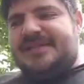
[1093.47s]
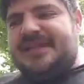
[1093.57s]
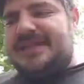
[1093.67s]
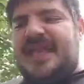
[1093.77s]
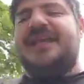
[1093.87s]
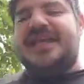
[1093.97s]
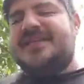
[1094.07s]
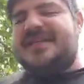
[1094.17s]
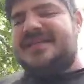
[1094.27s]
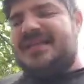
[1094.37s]
the thing
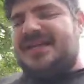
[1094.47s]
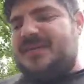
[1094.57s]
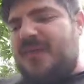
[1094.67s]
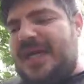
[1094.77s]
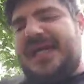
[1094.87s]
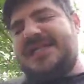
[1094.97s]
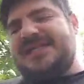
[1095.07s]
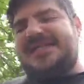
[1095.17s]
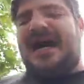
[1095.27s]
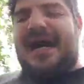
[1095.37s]
is we need
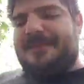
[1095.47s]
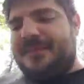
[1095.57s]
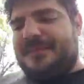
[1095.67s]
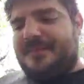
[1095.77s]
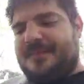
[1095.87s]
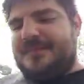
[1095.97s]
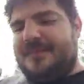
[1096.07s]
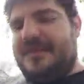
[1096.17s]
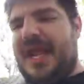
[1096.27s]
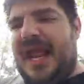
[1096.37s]
to stop
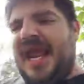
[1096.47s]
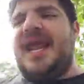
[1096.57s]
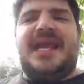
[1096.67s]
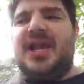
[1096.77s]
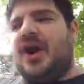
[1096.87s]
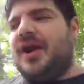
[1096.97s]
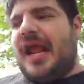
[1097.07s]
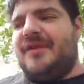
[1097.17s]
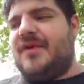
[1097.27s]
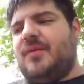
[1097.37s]
hanging on
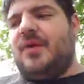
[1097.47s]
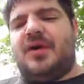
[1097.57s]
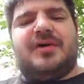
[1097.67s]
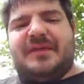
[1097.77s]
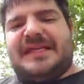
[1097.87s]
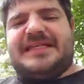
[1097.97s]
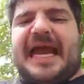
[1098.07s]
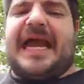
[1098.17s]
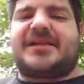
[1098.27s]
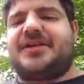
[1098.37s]
every word of these
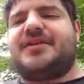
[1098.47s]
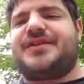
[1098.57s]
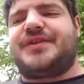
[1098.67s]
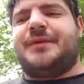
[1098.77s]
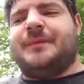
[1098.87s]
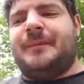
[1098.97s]
actors.